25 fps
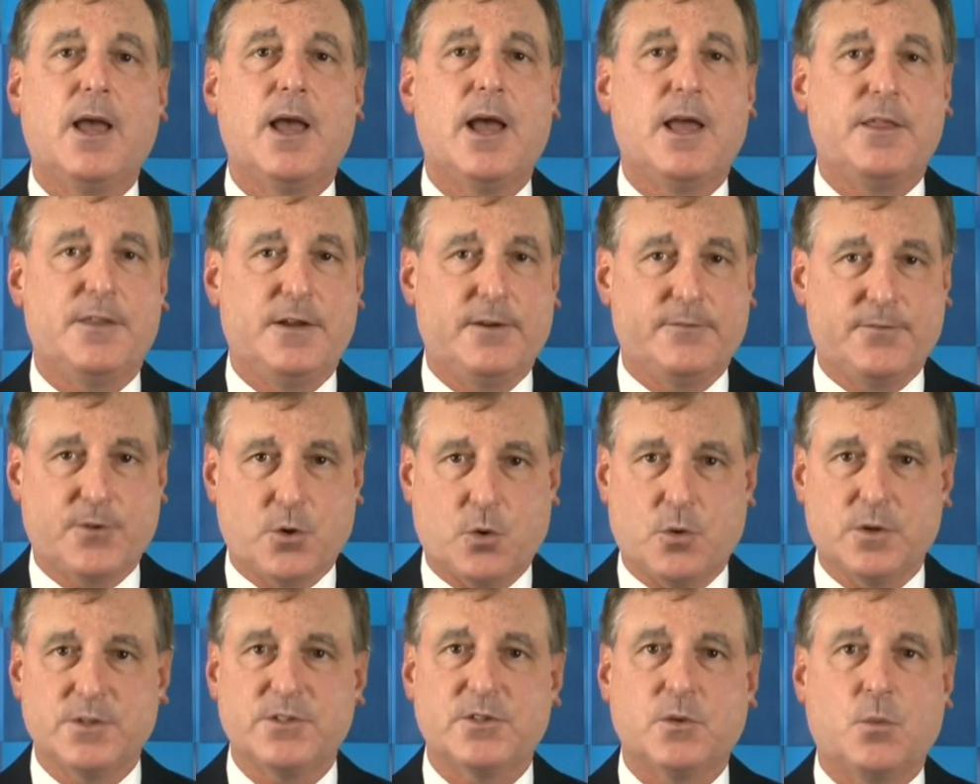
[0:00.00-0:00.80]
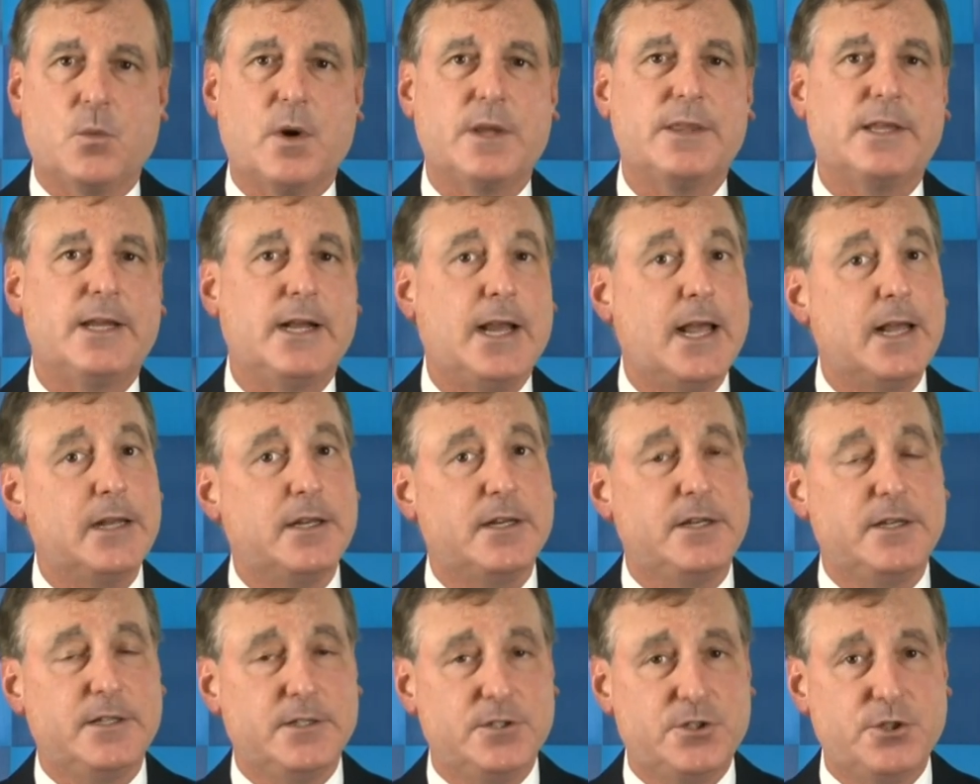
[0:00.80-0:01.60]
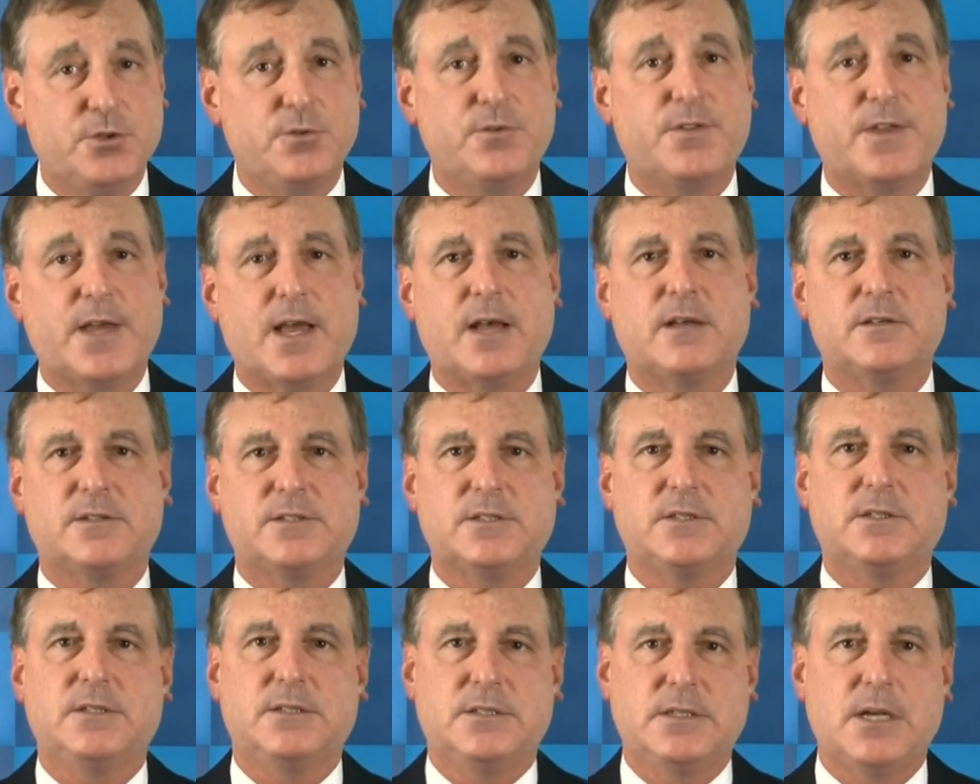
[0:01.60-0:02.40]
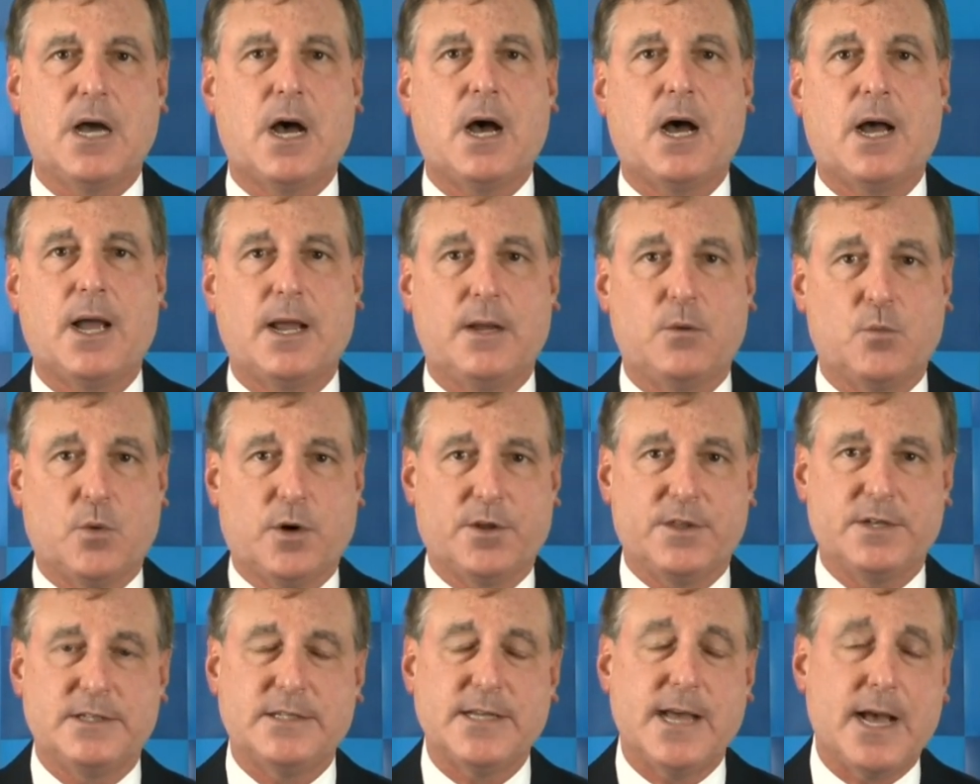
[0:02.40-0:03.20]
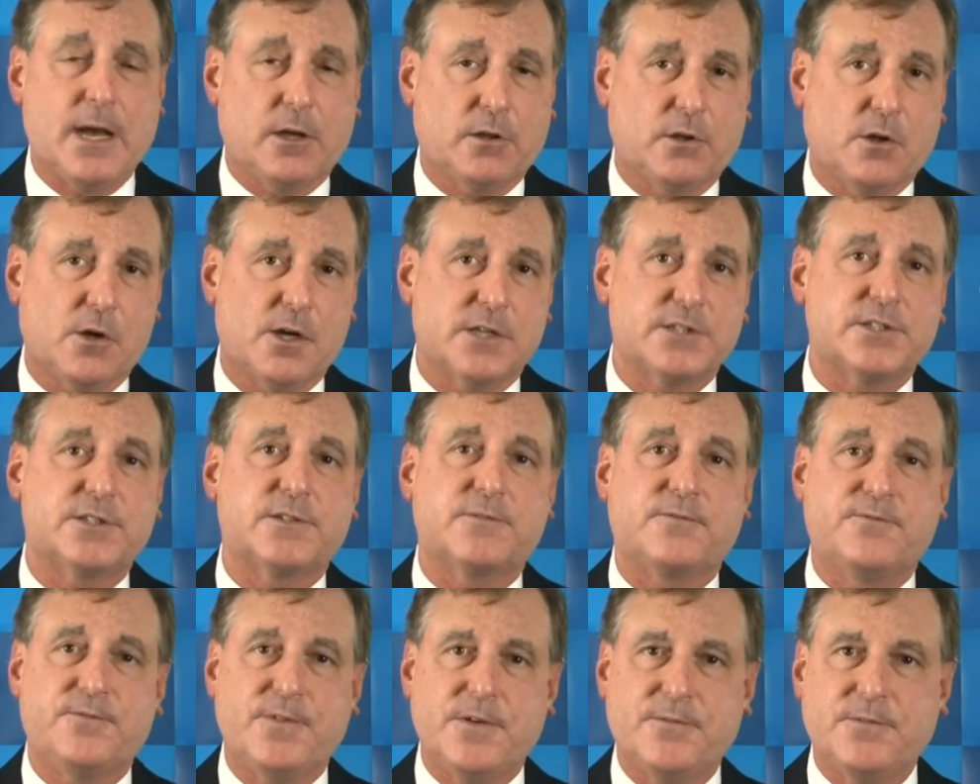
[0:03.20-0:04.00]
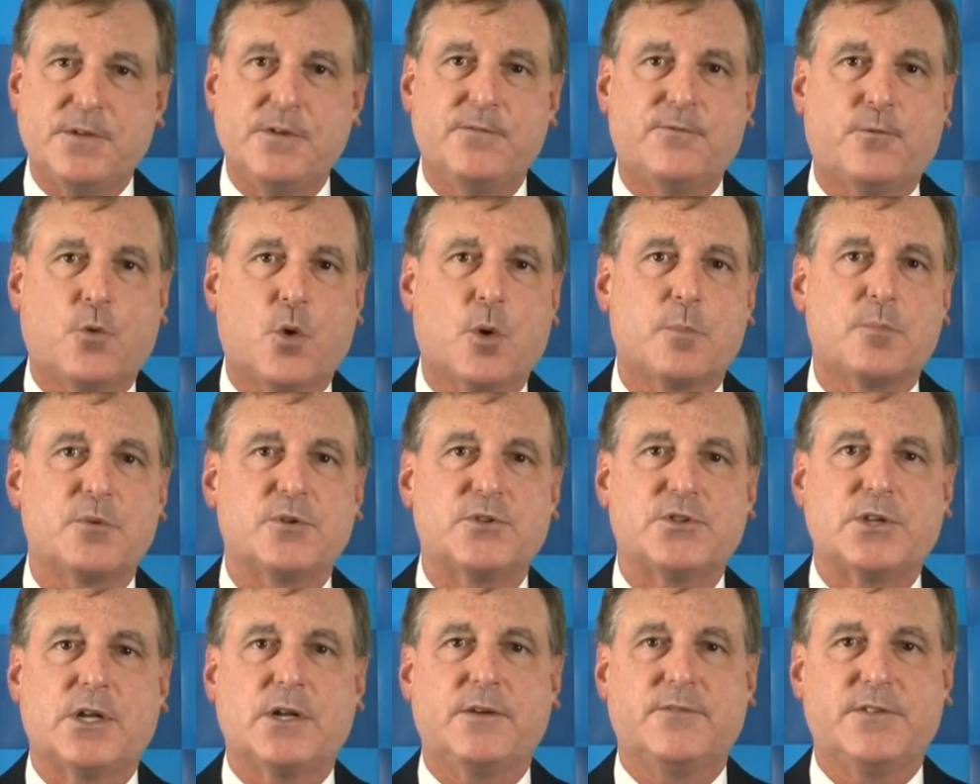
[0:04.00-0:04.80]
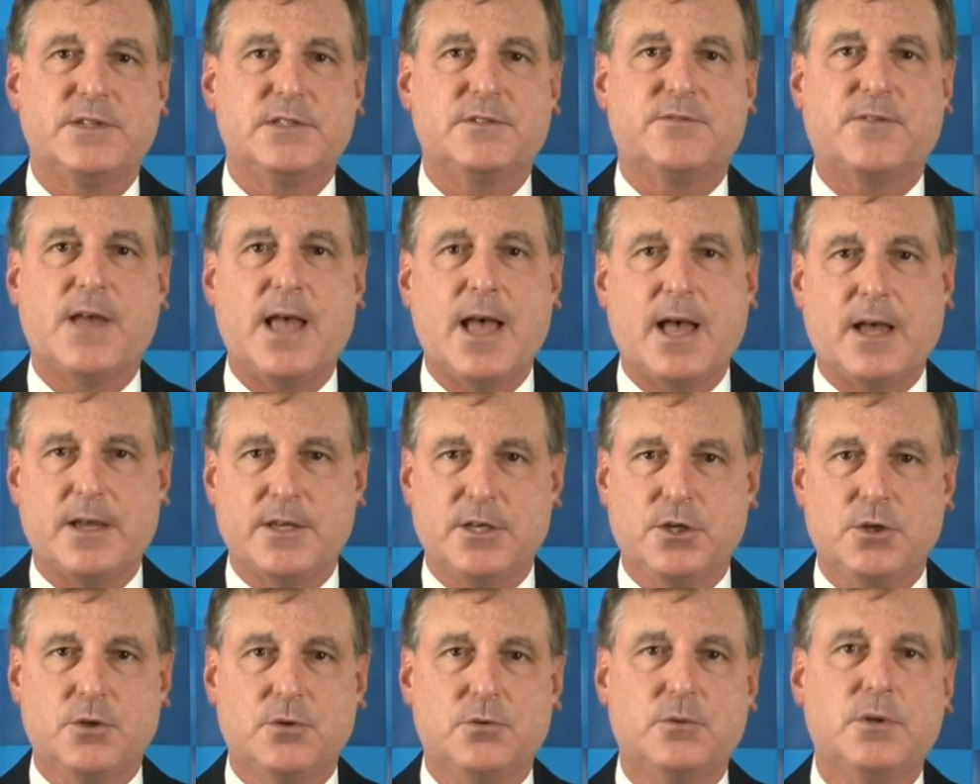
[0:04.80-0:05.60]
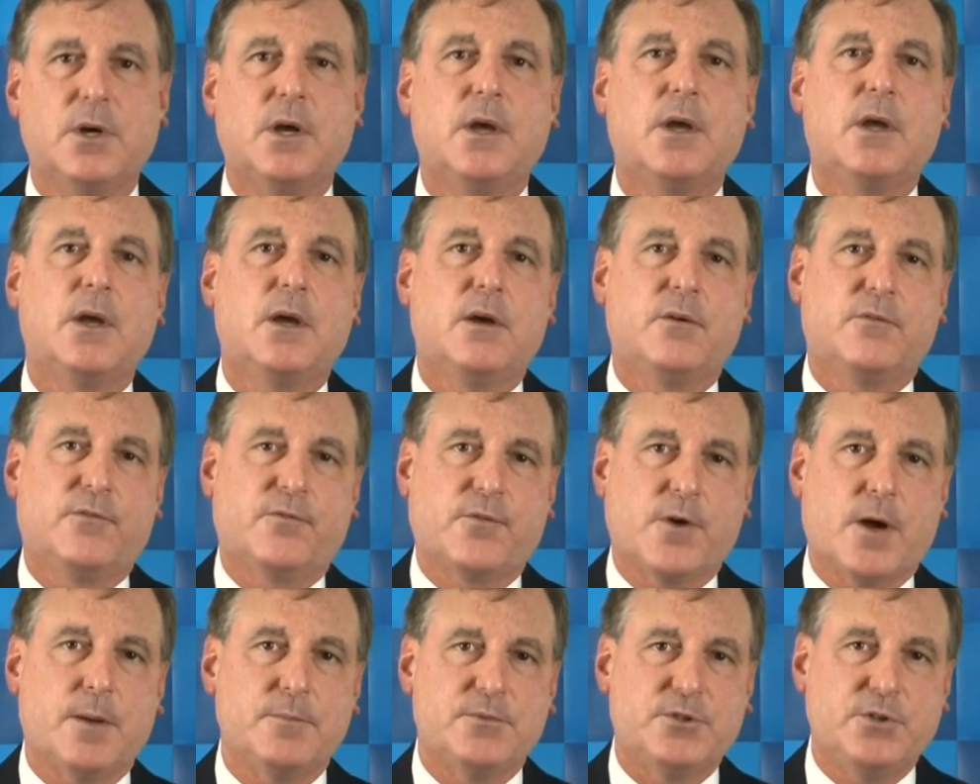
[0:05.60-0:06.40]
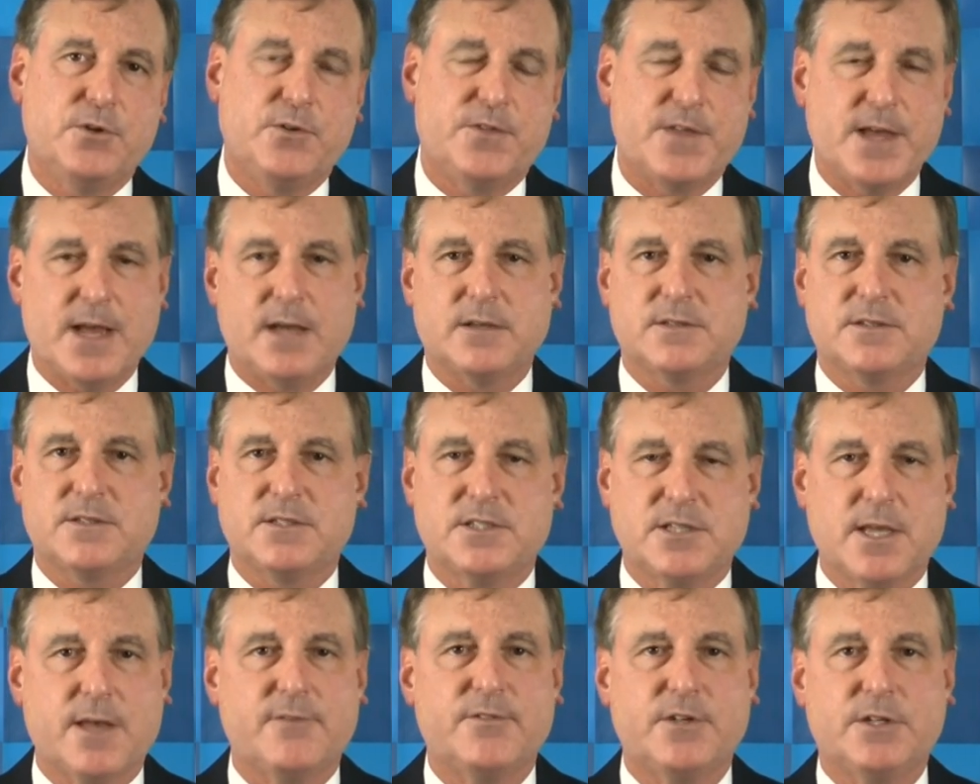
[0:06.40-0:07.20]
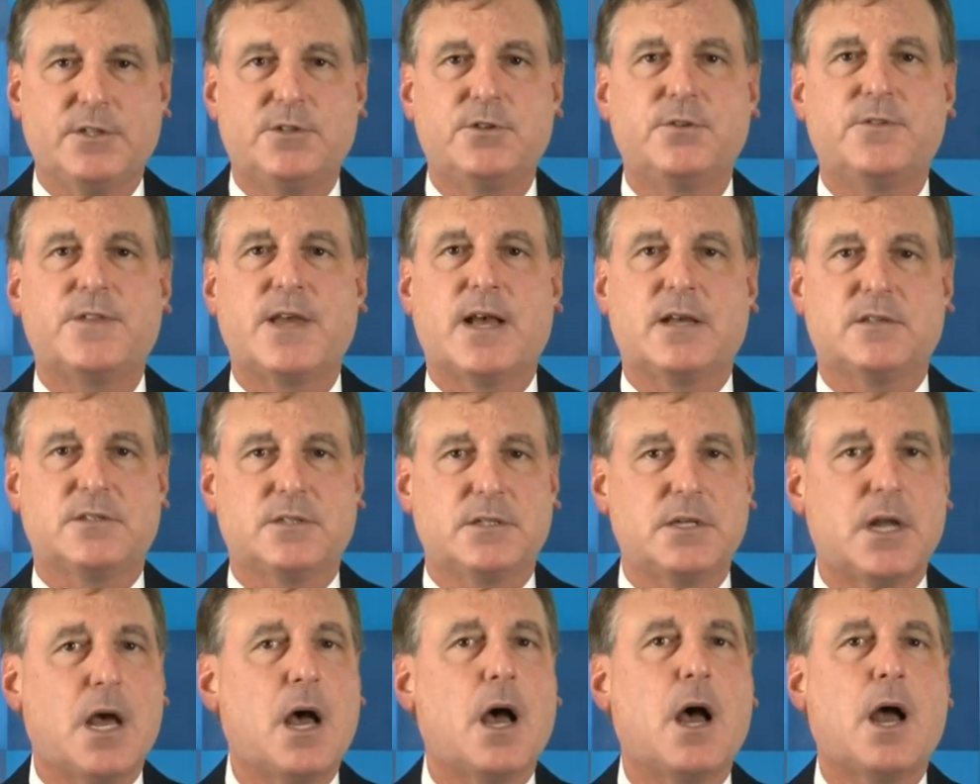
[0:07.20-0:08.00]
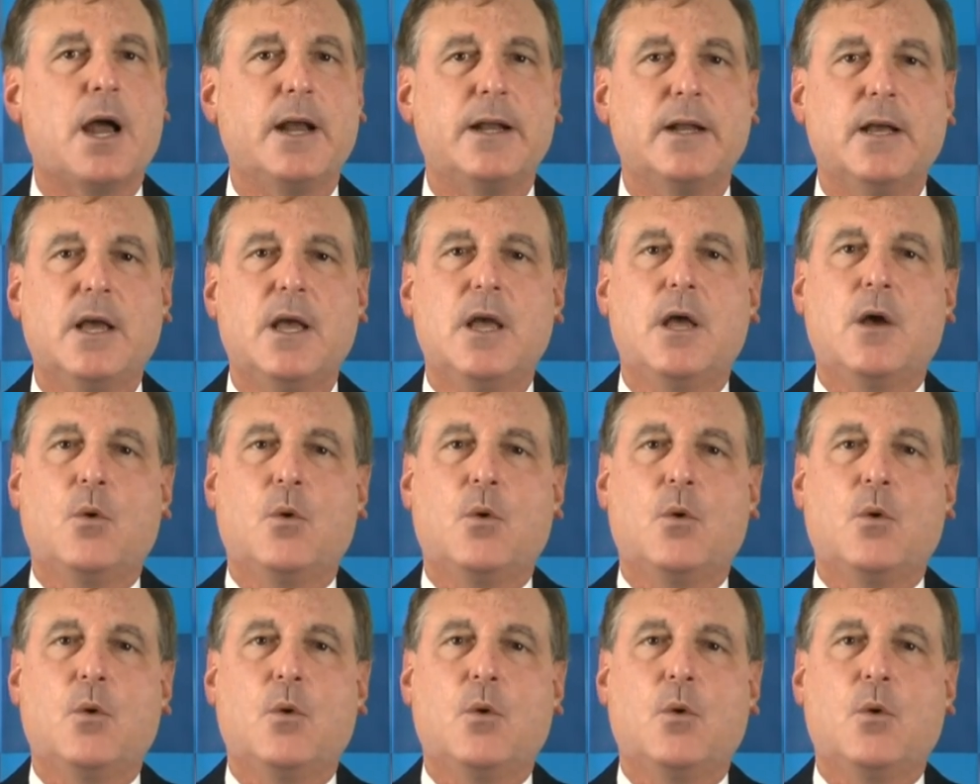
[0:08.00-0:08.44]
and then, of course, the one that ended in 2009, where the Dow lost 54% of its value from 2007 to 2009.